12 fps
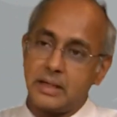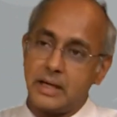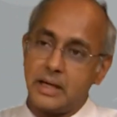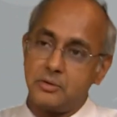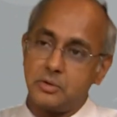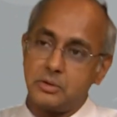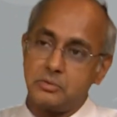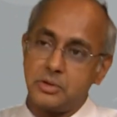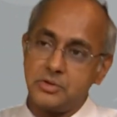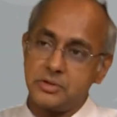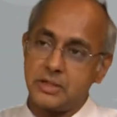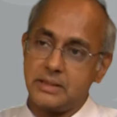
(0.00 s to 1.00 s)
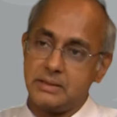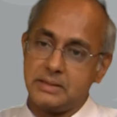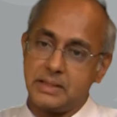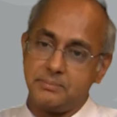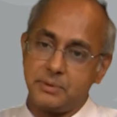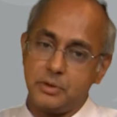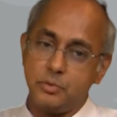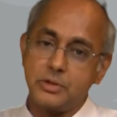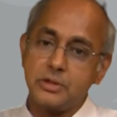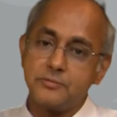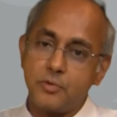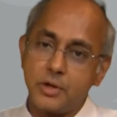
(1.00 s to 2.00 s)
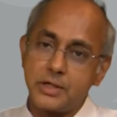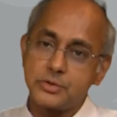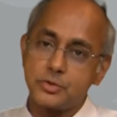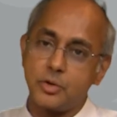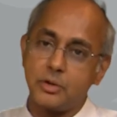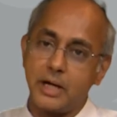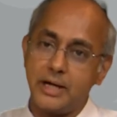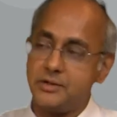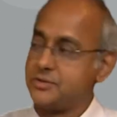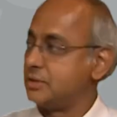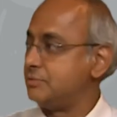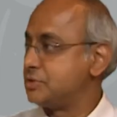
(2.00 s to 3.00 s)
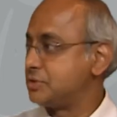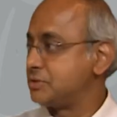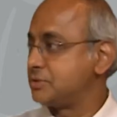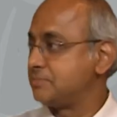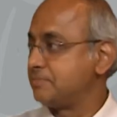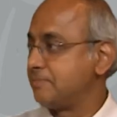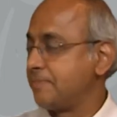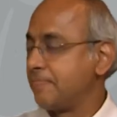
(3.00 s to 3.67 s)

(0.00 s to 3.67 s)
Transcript: and this is a kind of company which is focused on IT services.